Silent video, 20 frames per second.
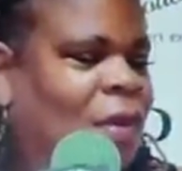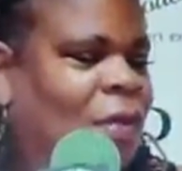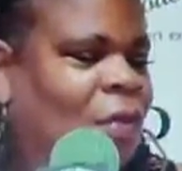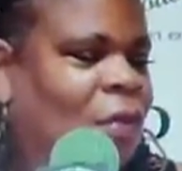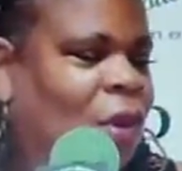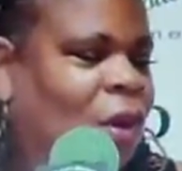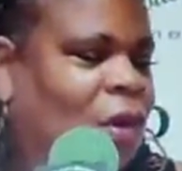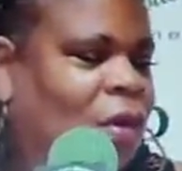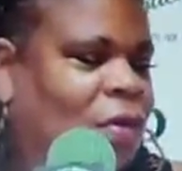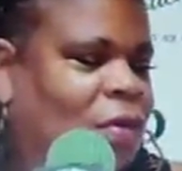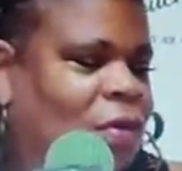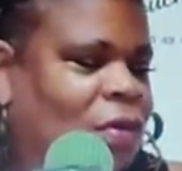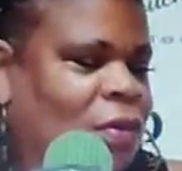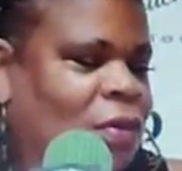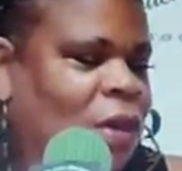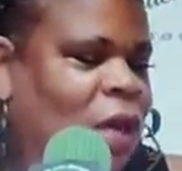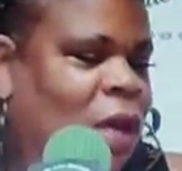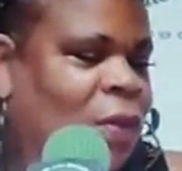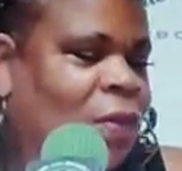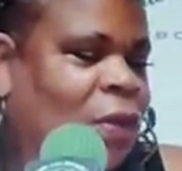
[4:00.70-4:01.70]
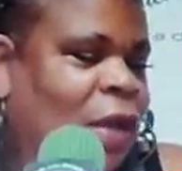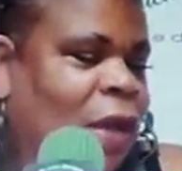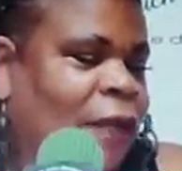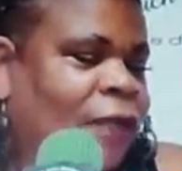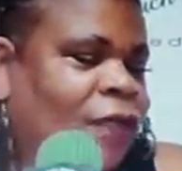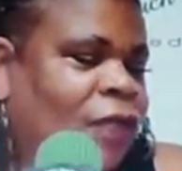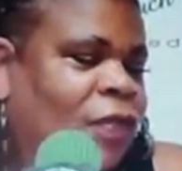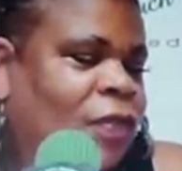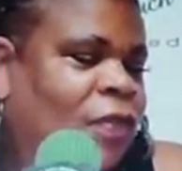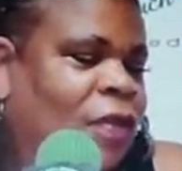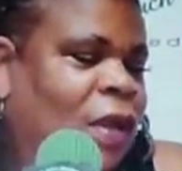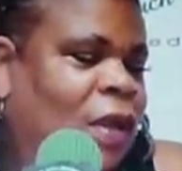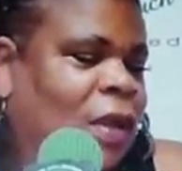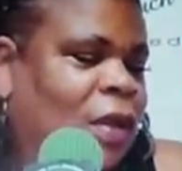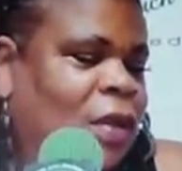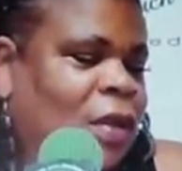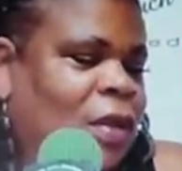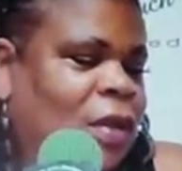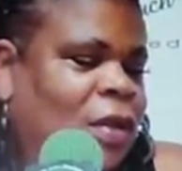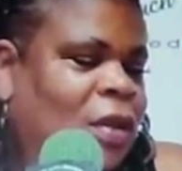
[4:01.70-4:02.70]
Well, I would have to
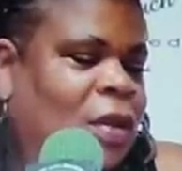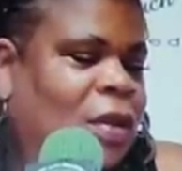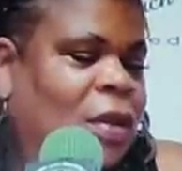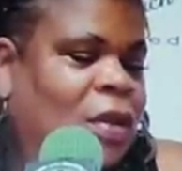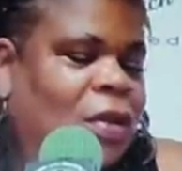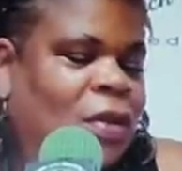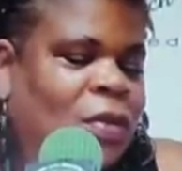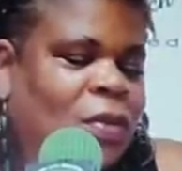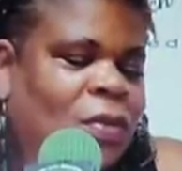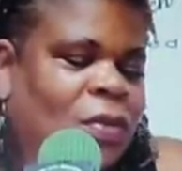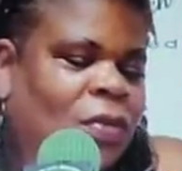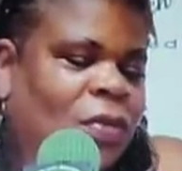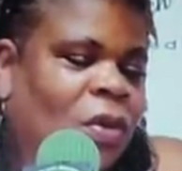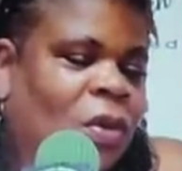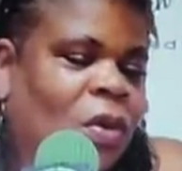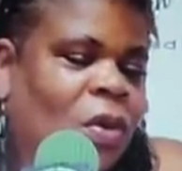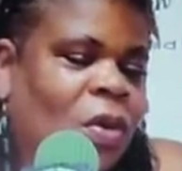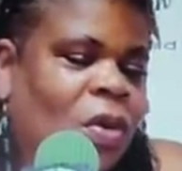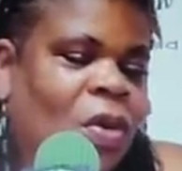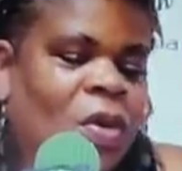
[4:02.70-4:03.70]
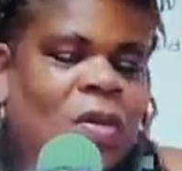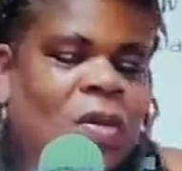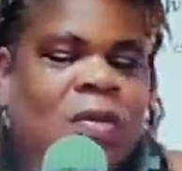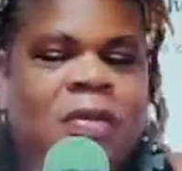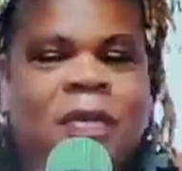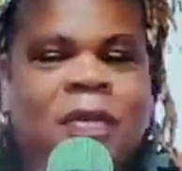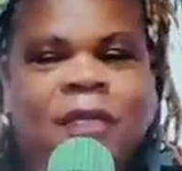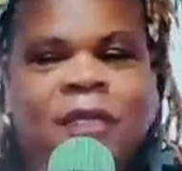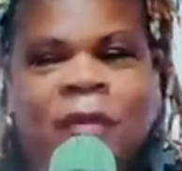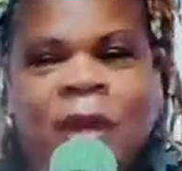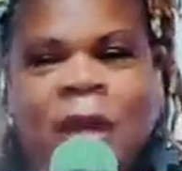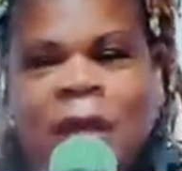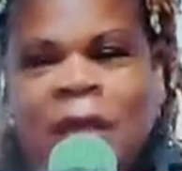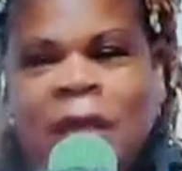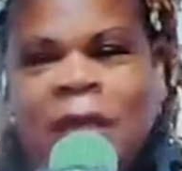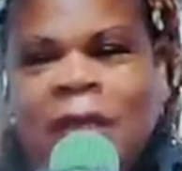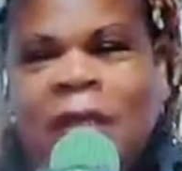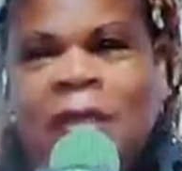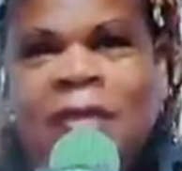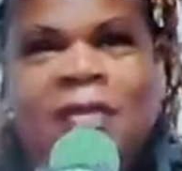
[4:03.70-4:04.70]
say it, it was all
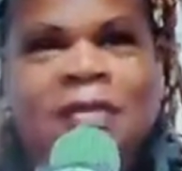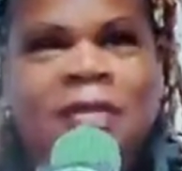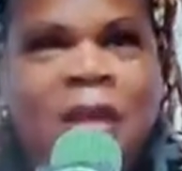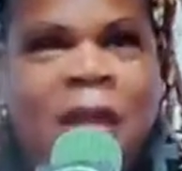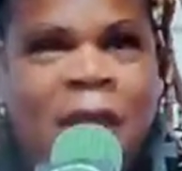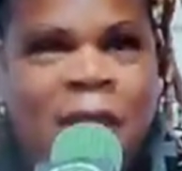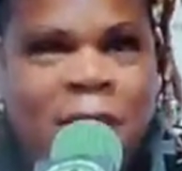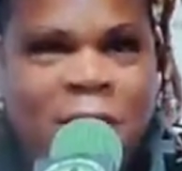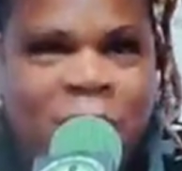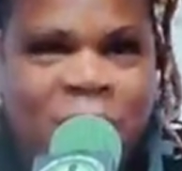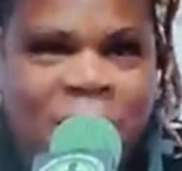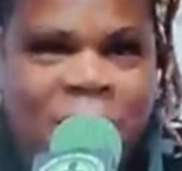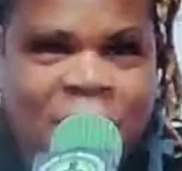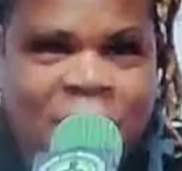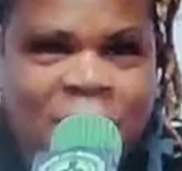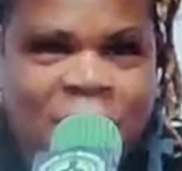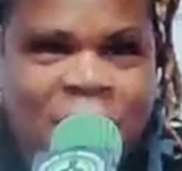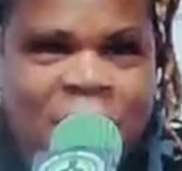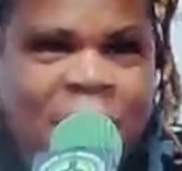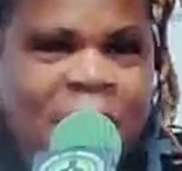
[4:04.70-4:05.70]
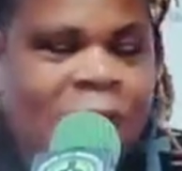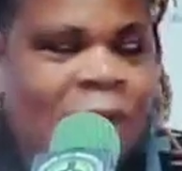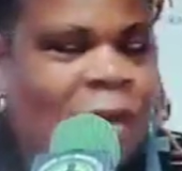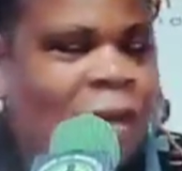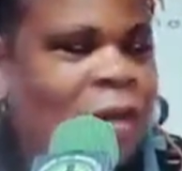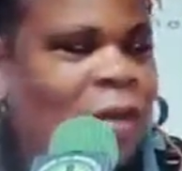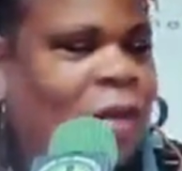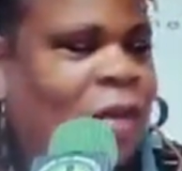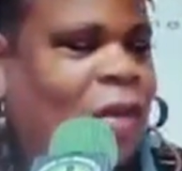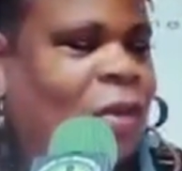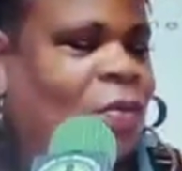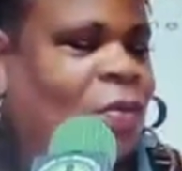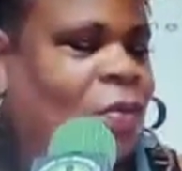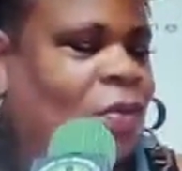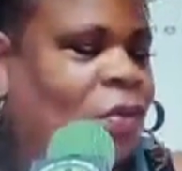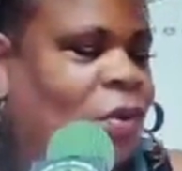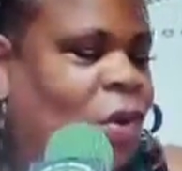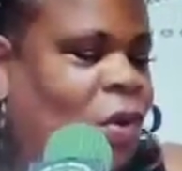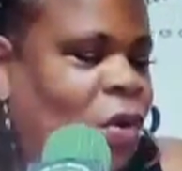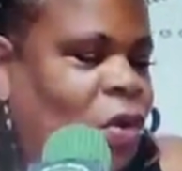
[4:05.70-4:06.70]
divine timing. It
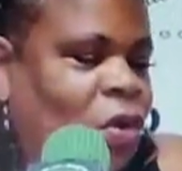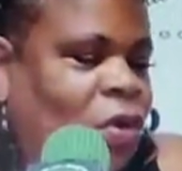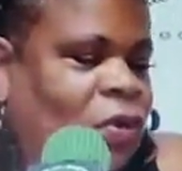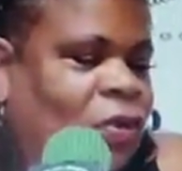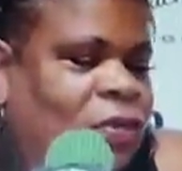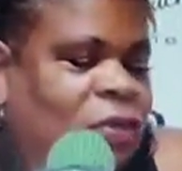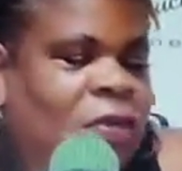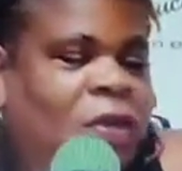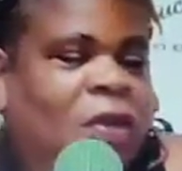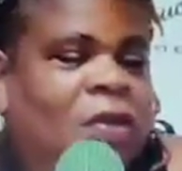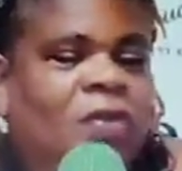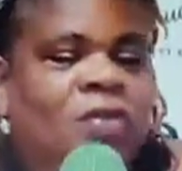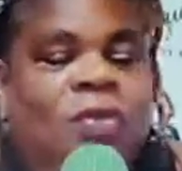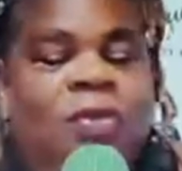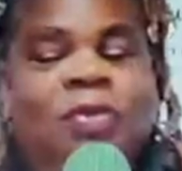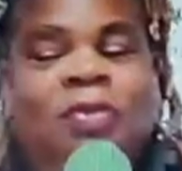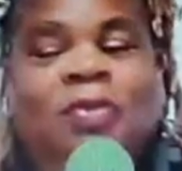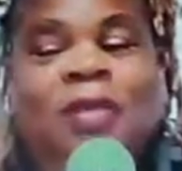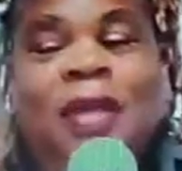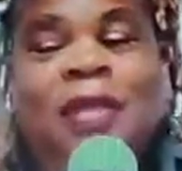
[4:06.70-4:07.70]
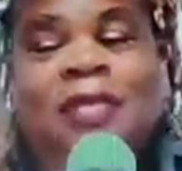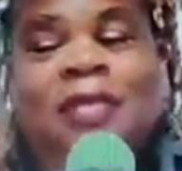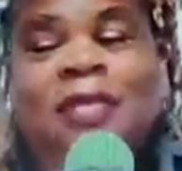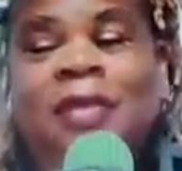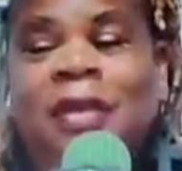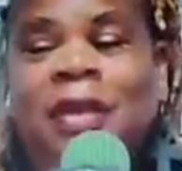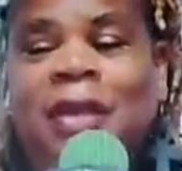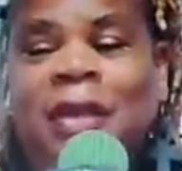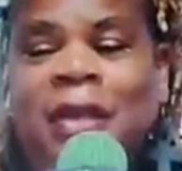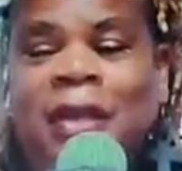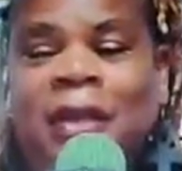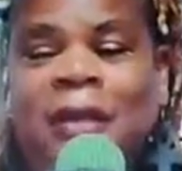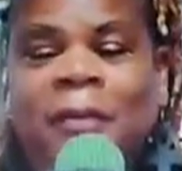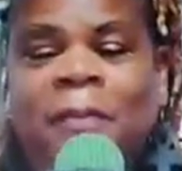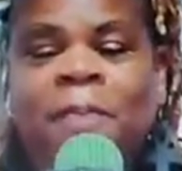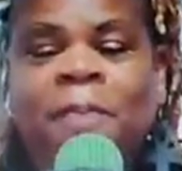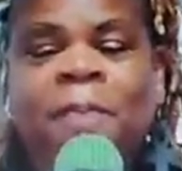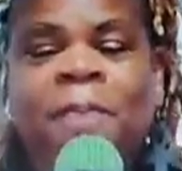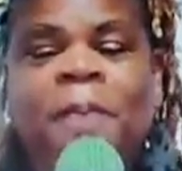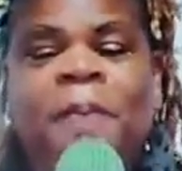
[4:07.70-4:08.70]
was all synchro destiny.
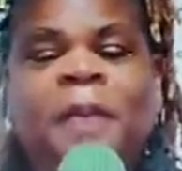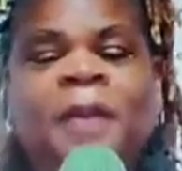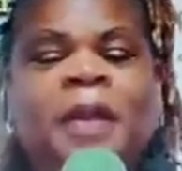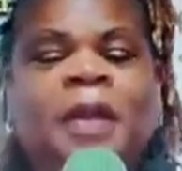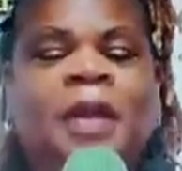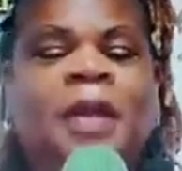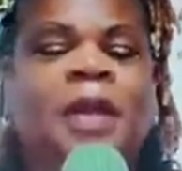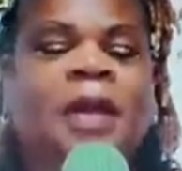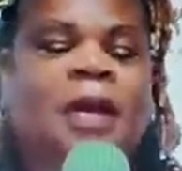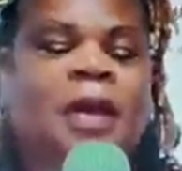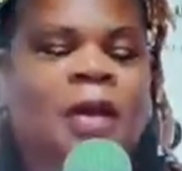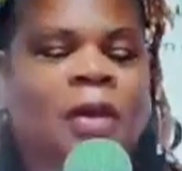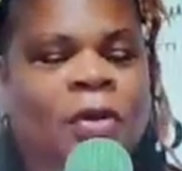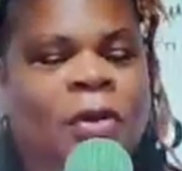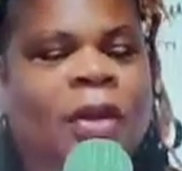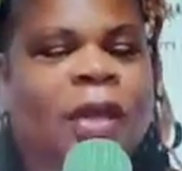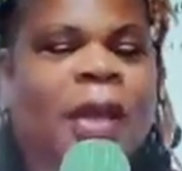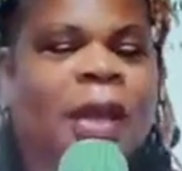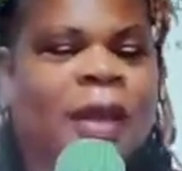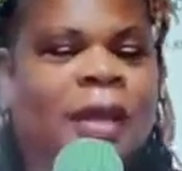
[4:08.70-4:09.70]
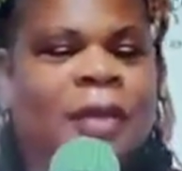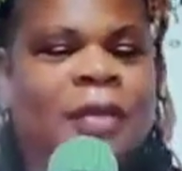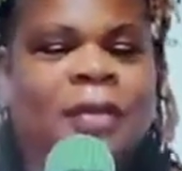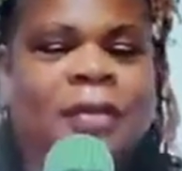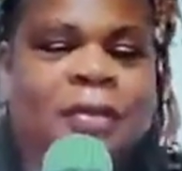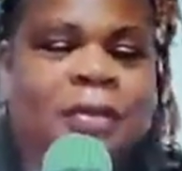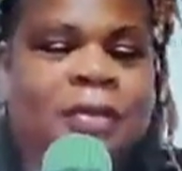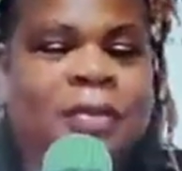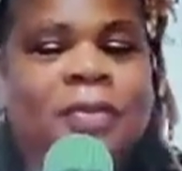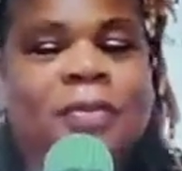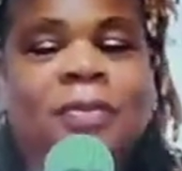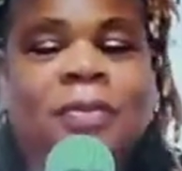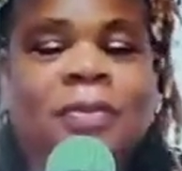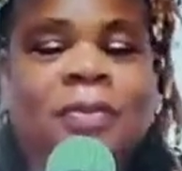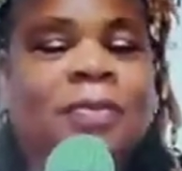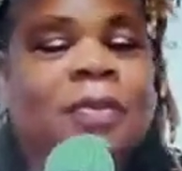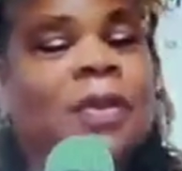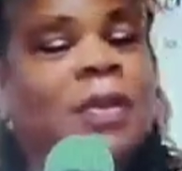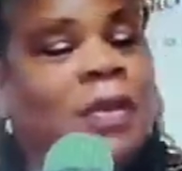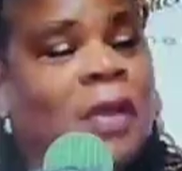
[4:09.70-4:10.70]
Okay,
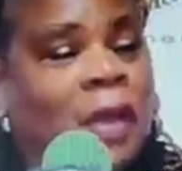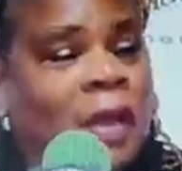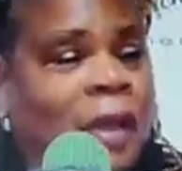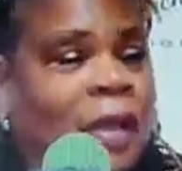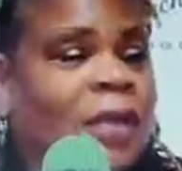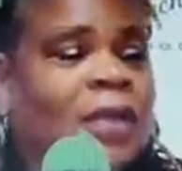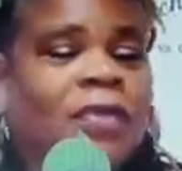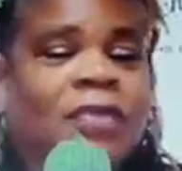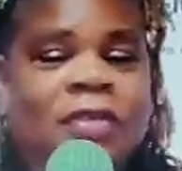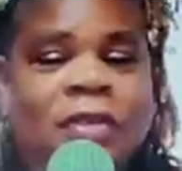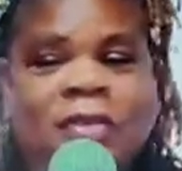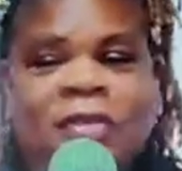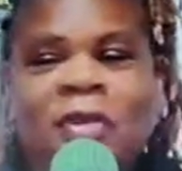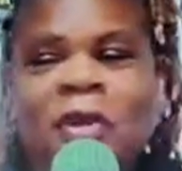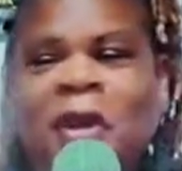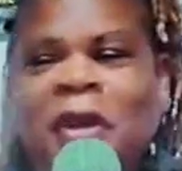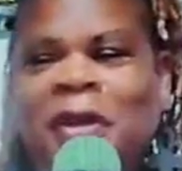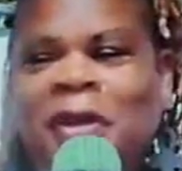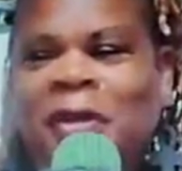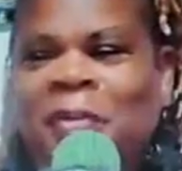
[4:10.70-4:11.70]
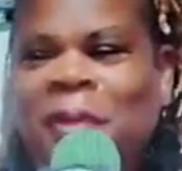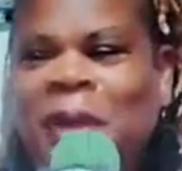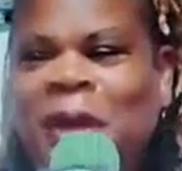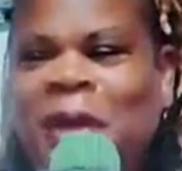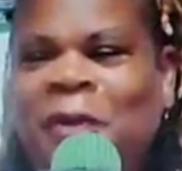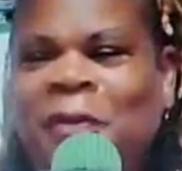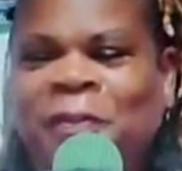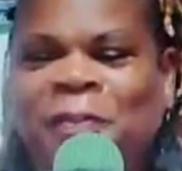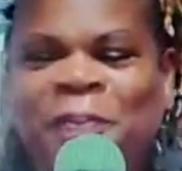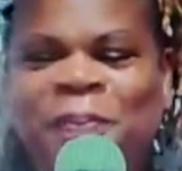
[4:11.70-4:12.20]
what the heck is she talking about?